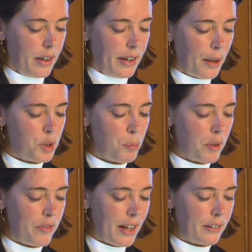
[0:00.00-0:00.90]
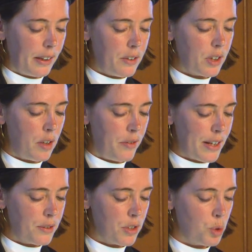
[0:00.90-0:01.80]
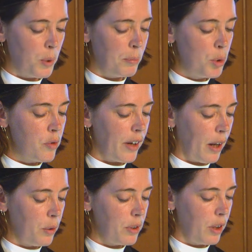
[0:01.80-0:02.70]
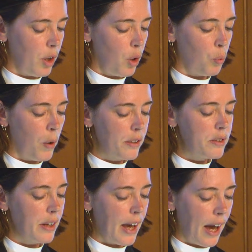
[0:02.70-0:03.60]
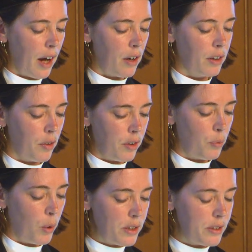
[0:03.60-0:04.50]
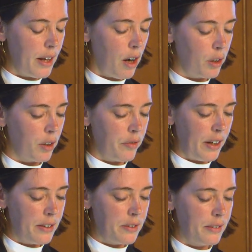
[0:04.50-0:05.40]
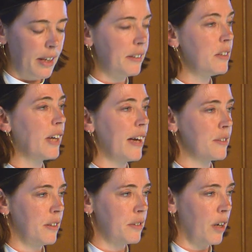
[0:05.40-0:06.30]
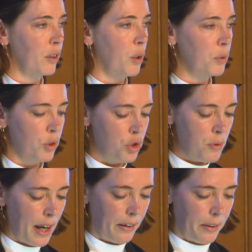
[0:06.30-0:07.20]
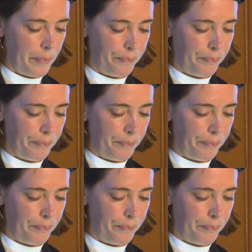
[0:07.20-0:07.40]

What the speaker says: Now, to prevent this, investors will move out once they are convinced that these assets are going to strand.